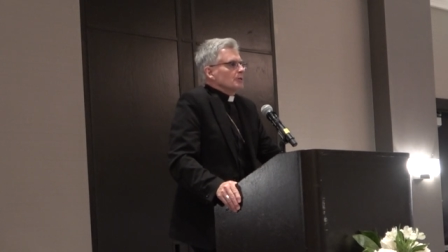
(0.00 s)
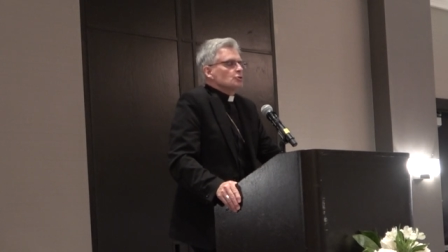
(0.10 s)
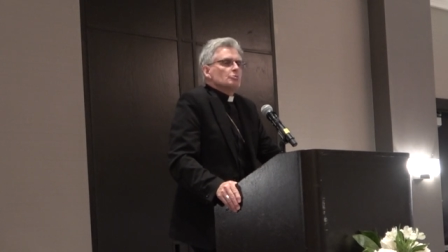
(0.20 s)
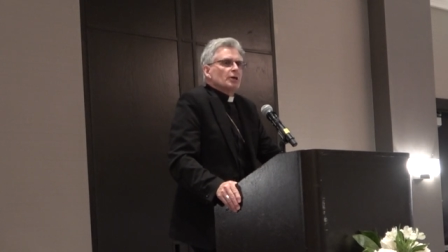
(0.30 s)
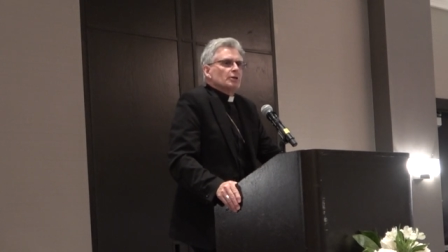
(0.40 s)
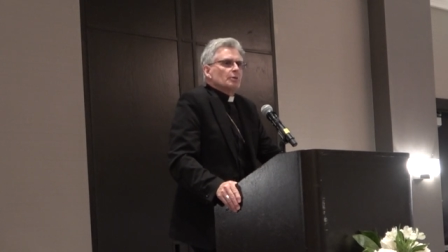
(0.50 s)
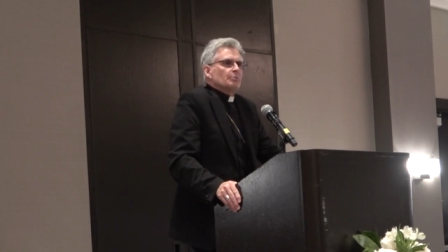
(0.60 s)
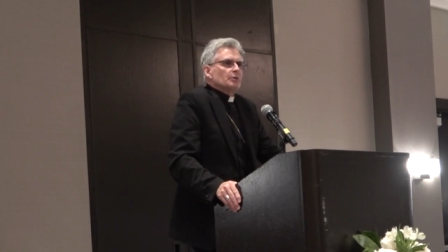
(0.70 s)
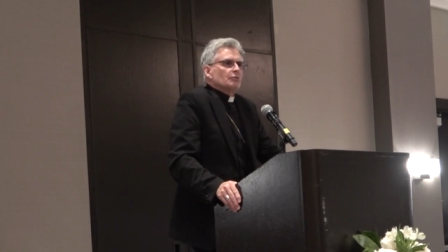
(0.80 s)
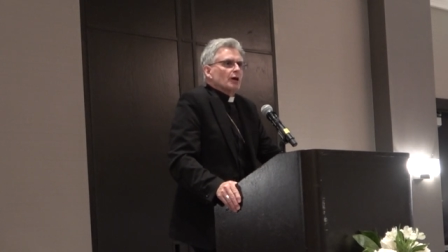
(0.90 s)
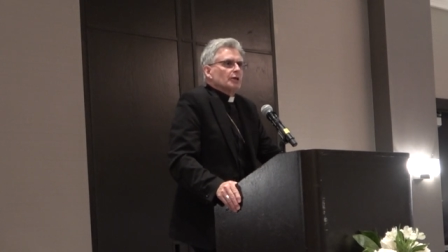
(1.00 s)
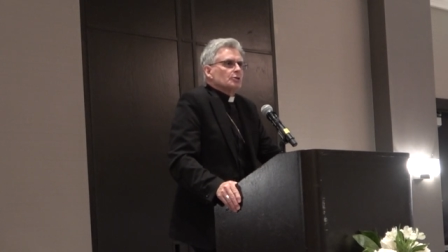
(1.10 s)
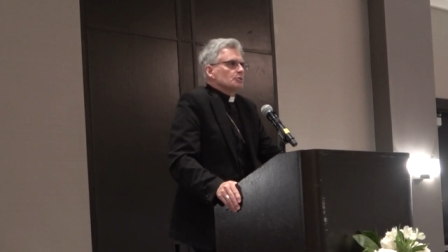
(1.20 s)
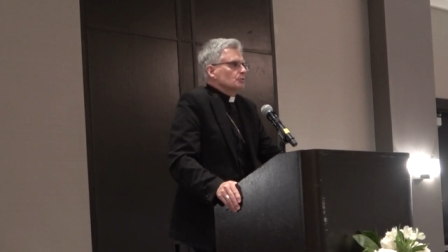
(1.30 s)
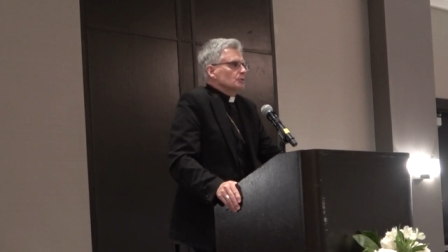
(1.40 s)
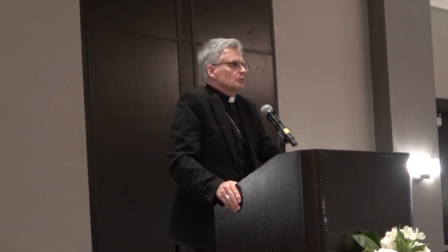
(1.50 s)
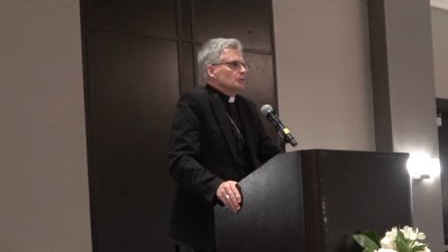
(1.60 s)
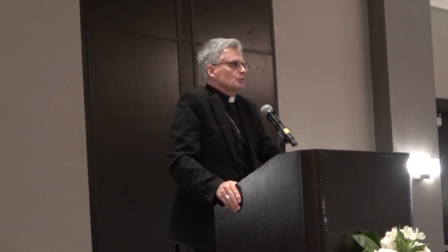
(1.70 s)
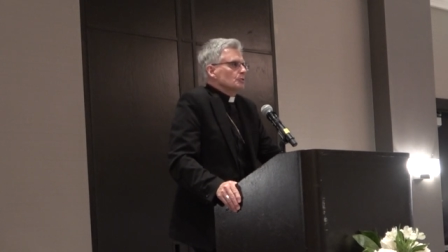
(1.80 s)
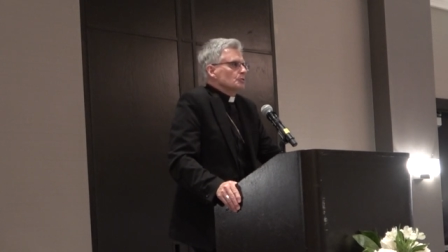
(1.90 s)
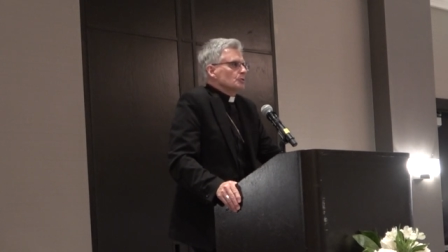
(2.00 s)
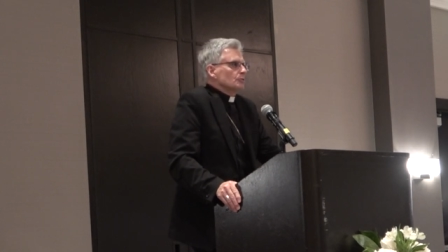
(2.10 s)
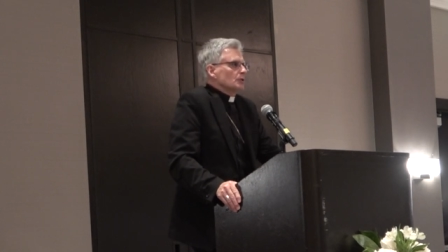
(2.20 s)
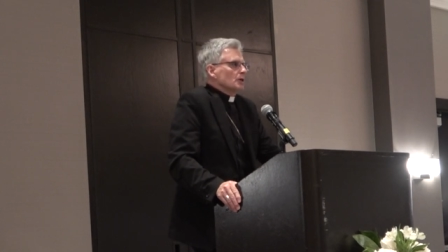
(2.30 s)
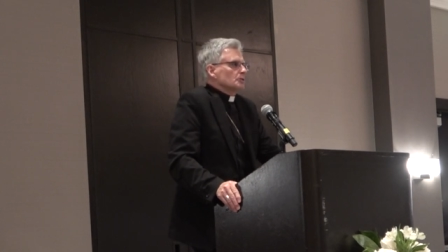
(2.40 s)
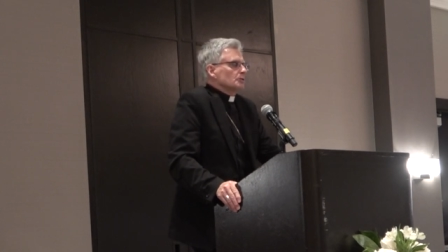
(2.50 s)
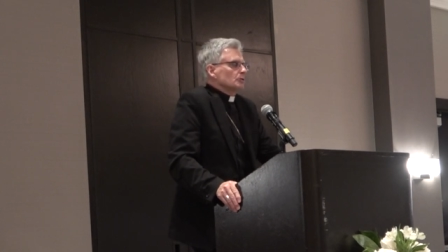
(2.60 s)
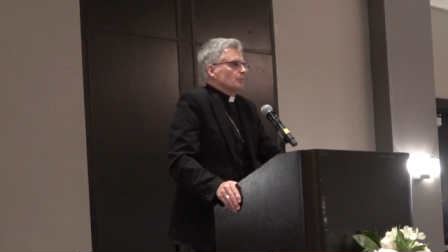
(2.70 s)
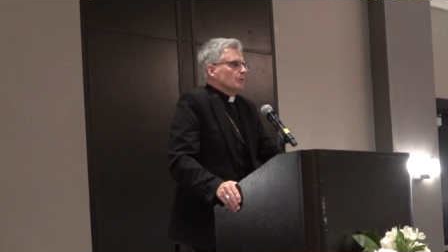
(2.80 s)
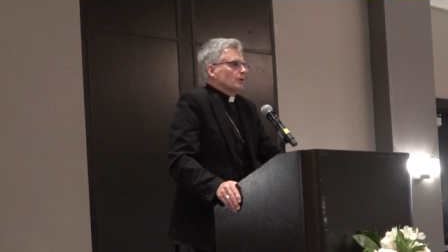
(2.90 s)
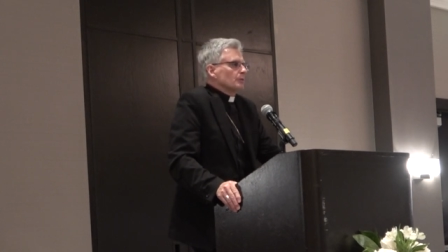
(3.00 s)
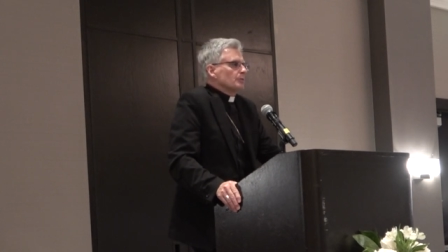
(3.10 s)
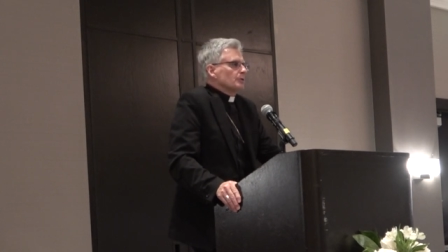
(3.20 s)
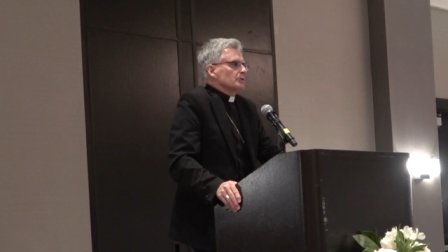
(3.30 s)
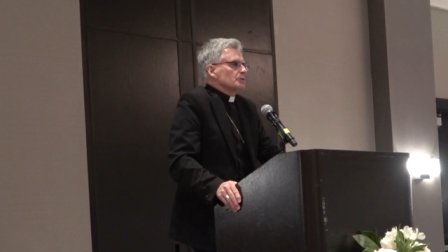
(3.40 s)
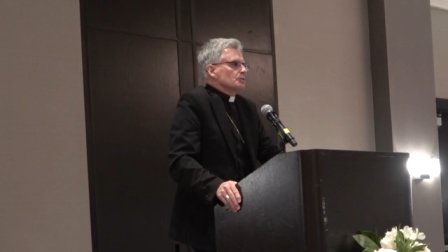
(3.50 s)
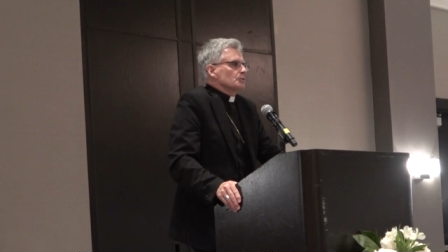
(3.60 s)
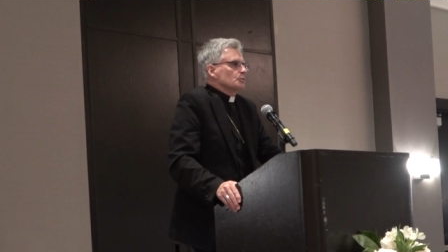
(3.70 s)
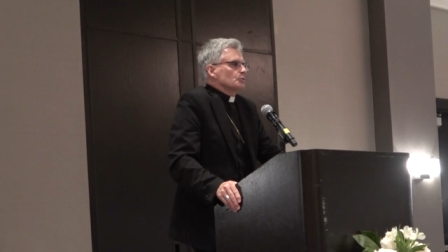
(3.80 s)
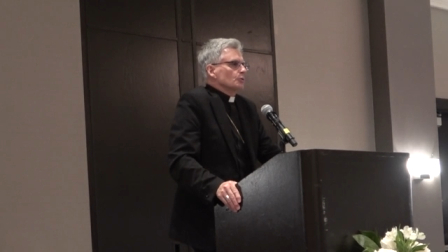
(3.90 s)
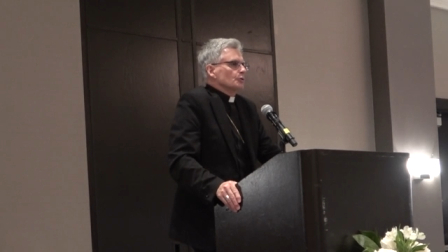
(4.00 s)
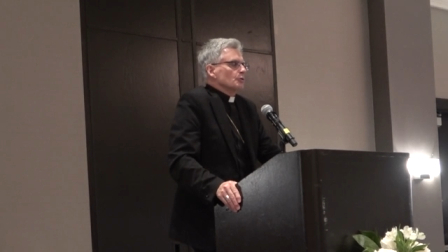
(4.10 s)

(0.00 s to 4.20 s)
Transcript: means you might not be invited to the New Year's Eve cocktail party because you joined